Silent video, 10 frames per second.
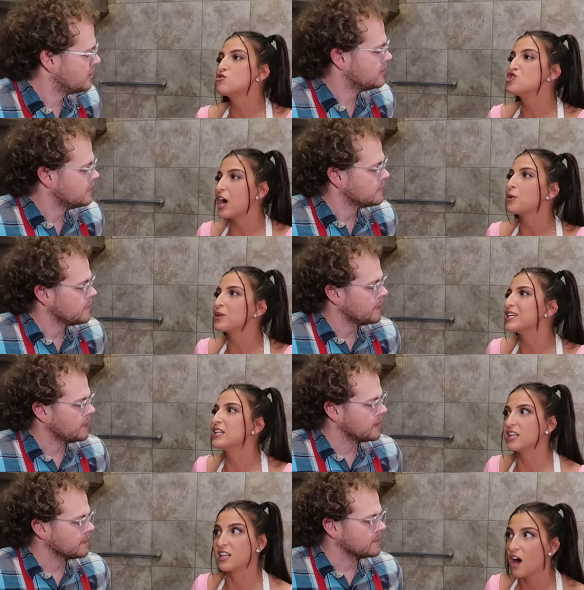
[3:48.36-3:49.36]
Speaker 1: You
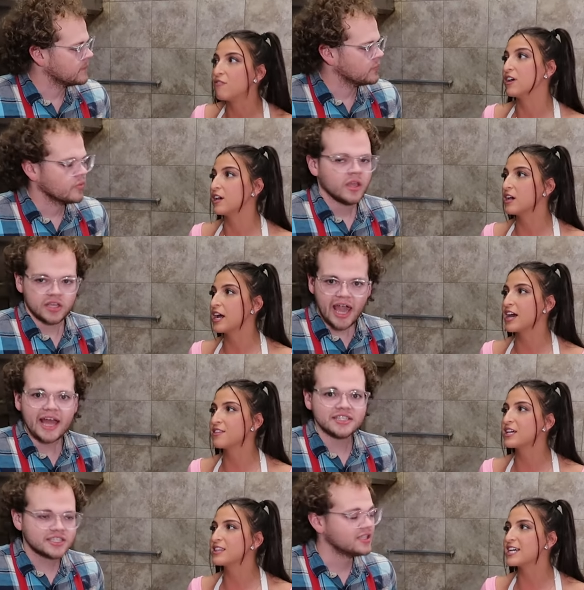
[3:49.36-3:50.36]
genuinely love it. And
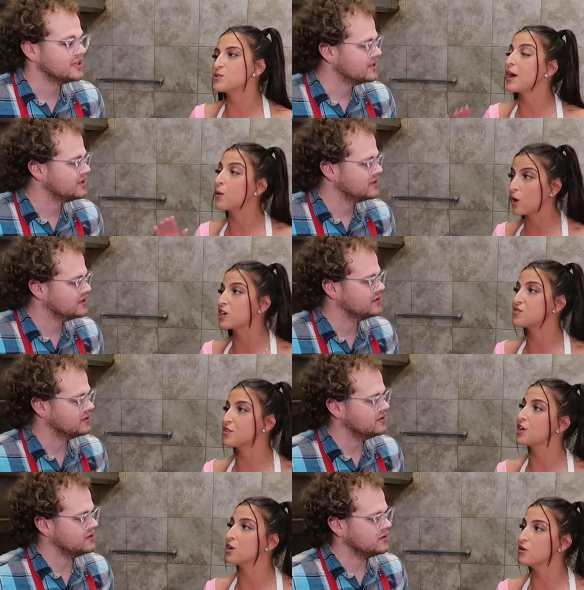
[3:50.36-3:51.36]
yes. I think that's why it
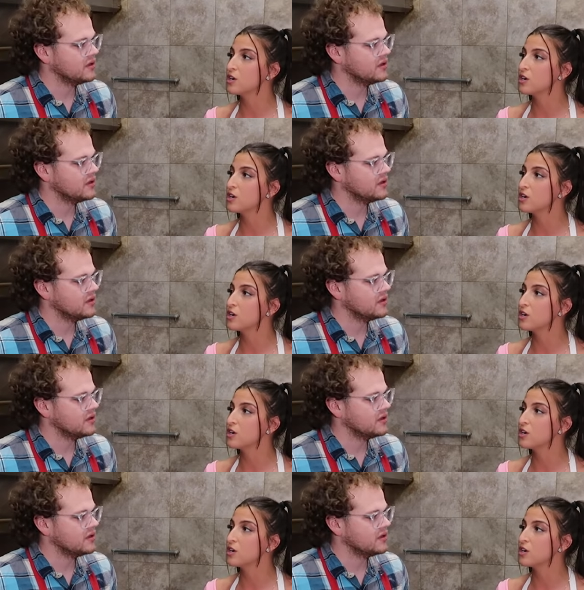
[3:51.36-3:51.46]
works for you.